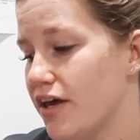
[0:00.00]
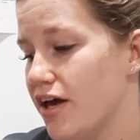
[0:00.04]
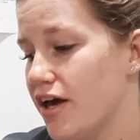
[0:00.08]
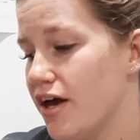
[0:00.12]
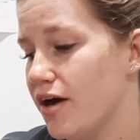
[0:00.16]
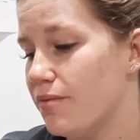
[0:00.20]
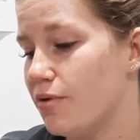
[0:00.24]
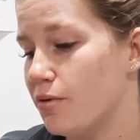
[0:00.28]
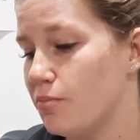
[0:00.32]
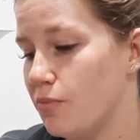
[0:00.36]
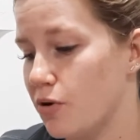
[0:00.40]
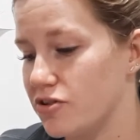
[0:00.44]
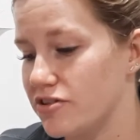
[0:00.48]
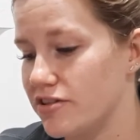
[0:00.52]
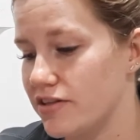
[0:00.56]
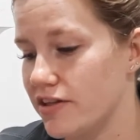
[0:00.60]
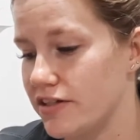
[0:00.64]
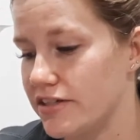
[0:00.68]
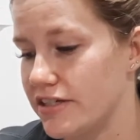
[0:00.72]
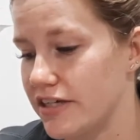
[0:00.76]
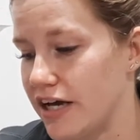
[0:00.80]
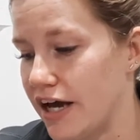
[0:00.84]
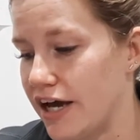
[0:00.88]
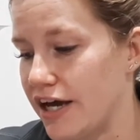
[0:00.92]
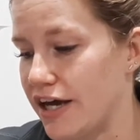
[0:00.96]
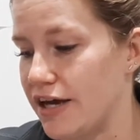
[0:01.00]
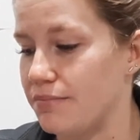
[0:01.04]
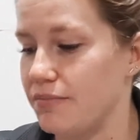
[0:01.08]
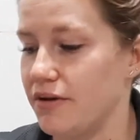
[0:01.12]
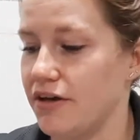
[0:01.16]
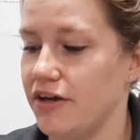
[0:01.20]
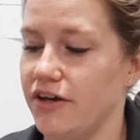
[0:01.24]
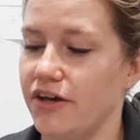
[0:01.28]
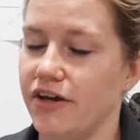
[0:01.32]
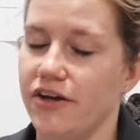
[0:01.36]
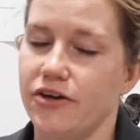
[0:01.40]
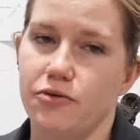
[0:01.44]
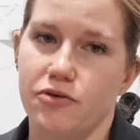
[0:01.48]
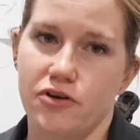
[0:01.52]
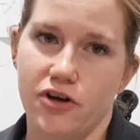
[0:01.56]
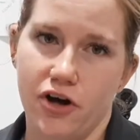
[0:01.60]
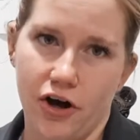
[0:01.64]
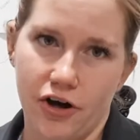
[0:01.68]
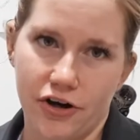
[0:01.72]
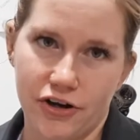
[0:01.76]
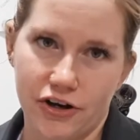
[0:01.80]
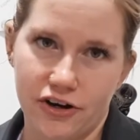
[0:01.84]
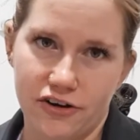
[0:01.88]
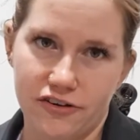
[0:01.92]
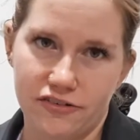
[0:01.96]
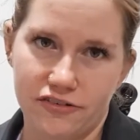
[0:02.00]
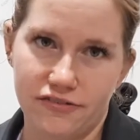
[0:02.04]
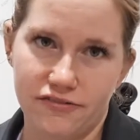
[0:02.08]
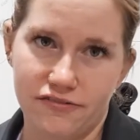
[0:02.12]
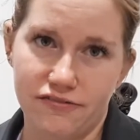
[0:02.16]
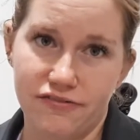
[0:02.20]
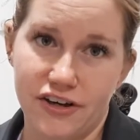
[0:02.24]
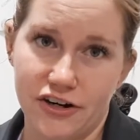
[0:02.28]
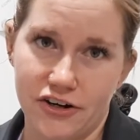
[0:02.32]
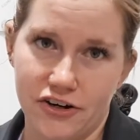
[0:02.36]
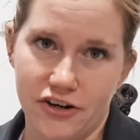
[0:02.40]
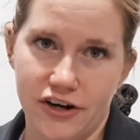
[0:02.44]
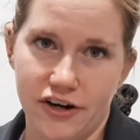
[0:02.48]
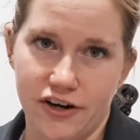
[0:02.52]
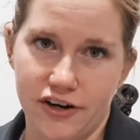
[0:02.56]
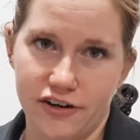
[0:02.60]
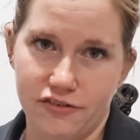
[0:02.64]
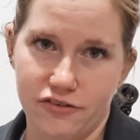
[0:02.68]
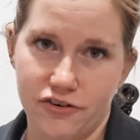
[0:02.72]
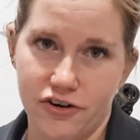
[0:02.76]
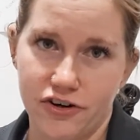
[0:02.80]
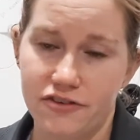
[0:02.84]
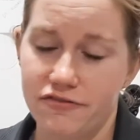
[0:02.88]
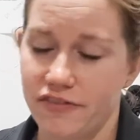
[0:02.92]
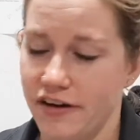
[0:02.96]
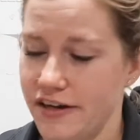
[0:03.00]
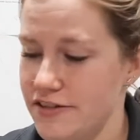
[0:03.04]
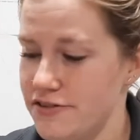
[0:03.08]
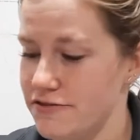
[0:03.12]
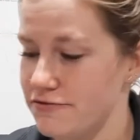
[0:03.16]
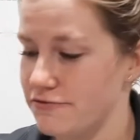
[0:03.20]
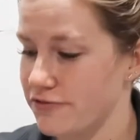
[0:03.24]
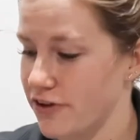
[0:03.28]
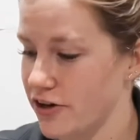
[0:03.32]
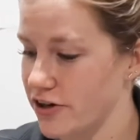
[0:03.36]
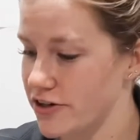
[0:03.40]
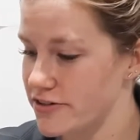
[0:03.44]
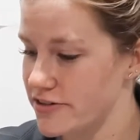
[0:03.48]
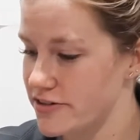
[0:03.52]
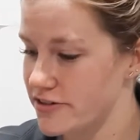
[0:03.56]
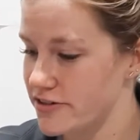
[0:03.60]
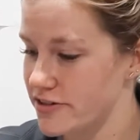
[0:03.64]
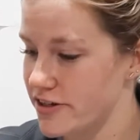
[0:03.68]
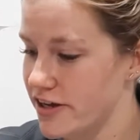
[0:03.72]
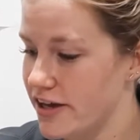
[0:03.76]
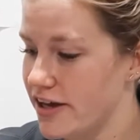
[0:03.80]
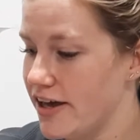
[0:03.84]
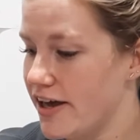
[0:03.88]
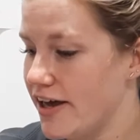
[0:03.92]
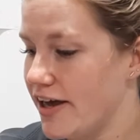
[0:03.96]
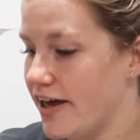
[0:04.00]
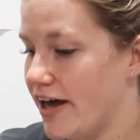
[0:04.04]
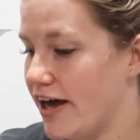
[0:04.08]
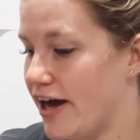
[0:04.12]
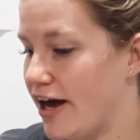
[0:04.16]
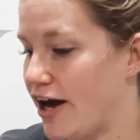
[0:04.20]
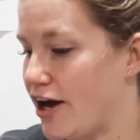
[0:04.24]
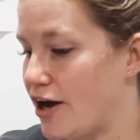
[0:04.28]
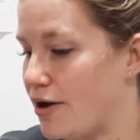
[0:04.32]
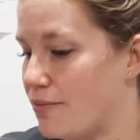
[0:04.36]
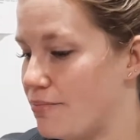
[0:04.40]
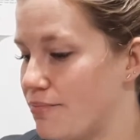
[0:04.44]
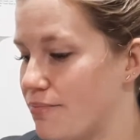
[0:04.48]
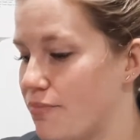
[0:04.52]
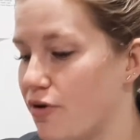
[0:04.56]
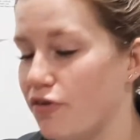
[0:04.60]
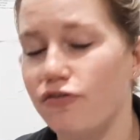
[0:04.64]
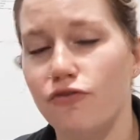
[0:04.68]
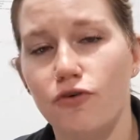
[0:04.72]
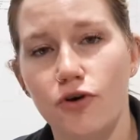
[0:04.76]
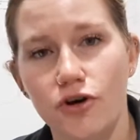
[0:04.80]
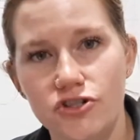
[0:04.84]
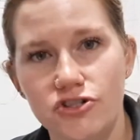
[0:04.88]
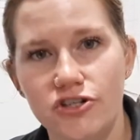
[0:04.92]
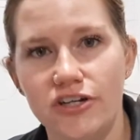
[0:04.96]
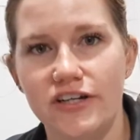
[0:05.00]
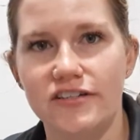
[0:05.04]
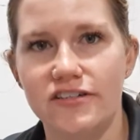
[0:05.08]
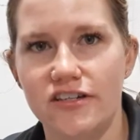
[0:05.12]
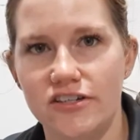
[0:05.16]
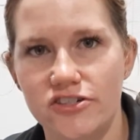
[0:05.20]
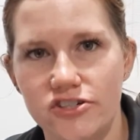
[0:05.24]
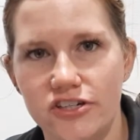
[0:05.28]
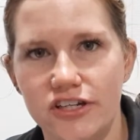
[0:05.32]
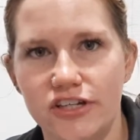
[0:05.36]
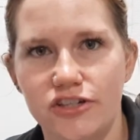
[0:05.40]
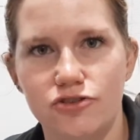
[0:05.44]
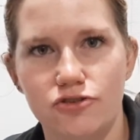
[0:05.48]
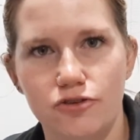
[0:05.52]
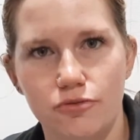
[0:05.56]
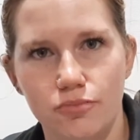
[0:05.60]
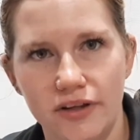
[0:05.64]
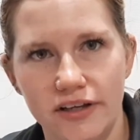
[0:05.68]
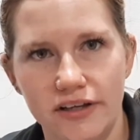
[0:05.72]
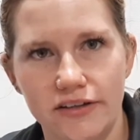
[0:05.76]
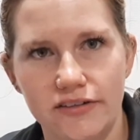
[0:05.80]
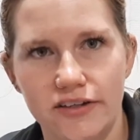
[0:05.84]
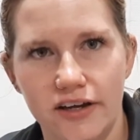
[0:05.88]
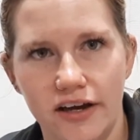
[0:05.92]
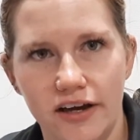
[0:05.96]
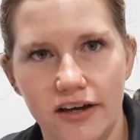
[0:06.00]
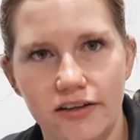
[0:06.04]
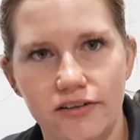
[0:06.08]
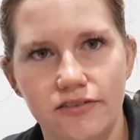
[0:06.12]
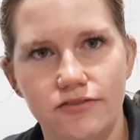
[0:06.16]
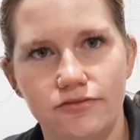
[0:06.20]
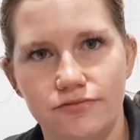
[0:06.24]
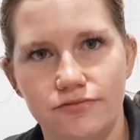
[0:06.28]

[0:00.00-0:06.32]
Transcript: but most of the time you call your veterinarian for advice first before transitioning to a bland diet.